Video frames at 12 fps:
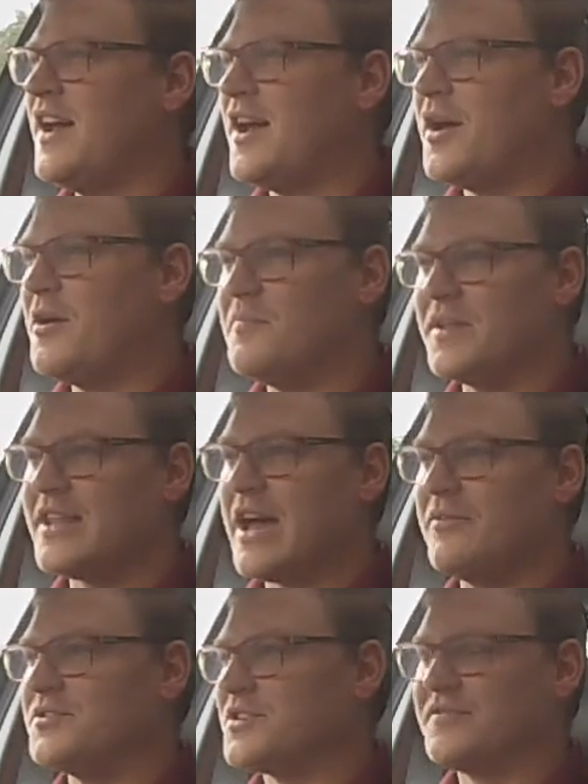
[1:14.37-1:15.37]
but
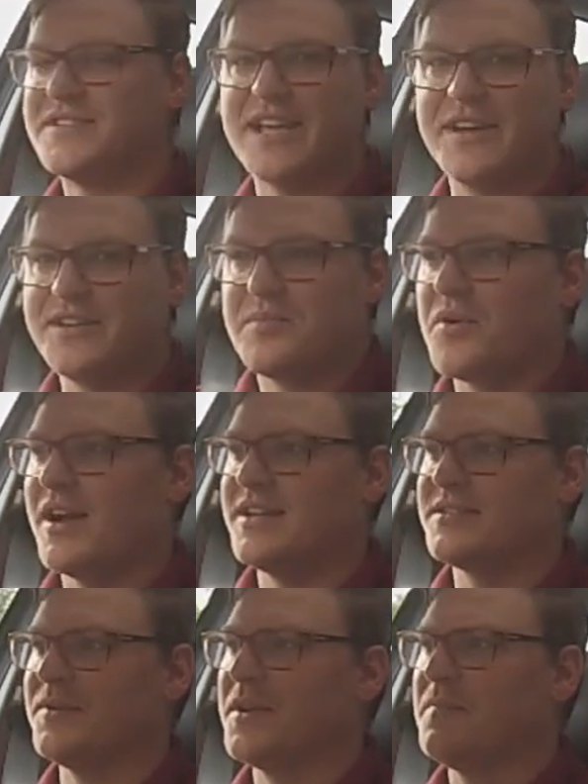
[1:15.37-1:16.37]
that was offset on the
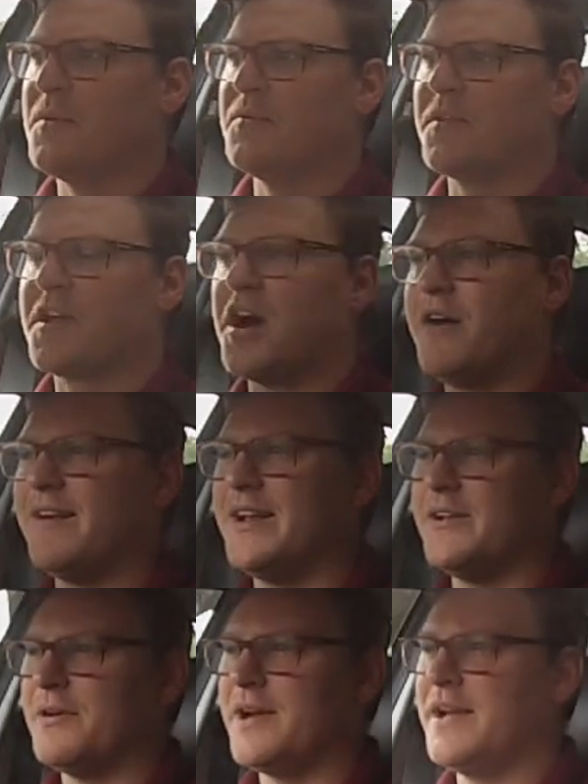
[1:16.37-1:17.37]
price when I bought the car
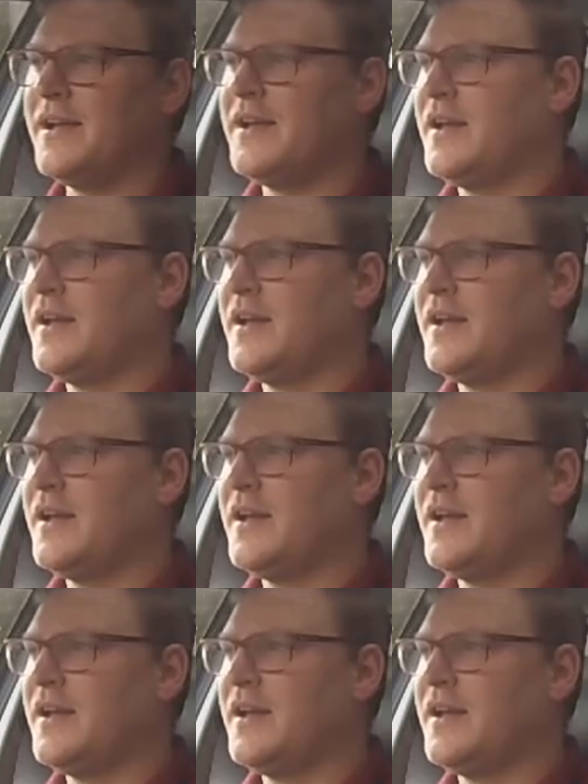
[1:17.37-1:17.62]
anyway.